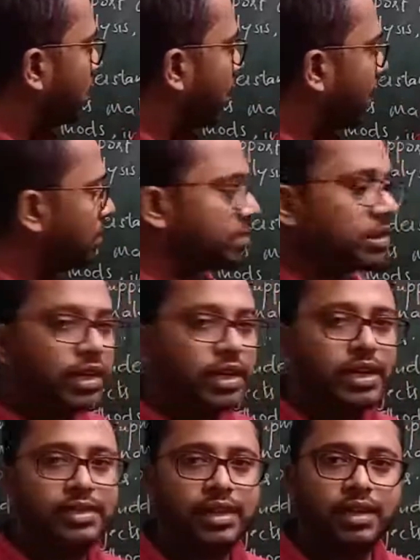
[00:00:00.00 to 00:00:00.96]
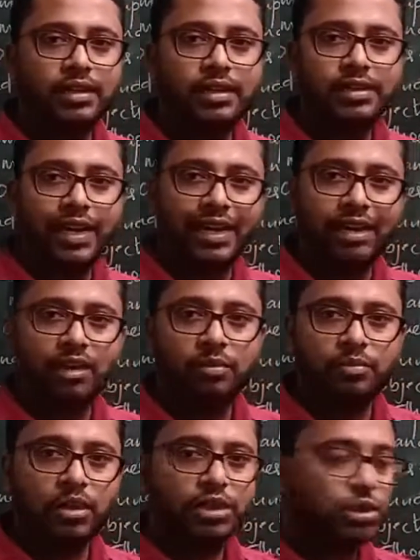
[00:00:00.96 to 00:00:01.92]
helps the designers and
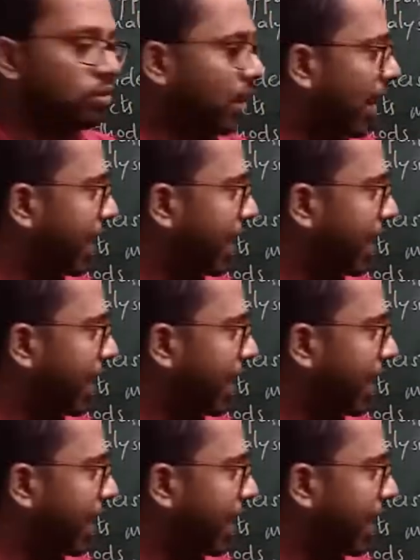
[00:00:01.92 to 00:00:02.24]
developers to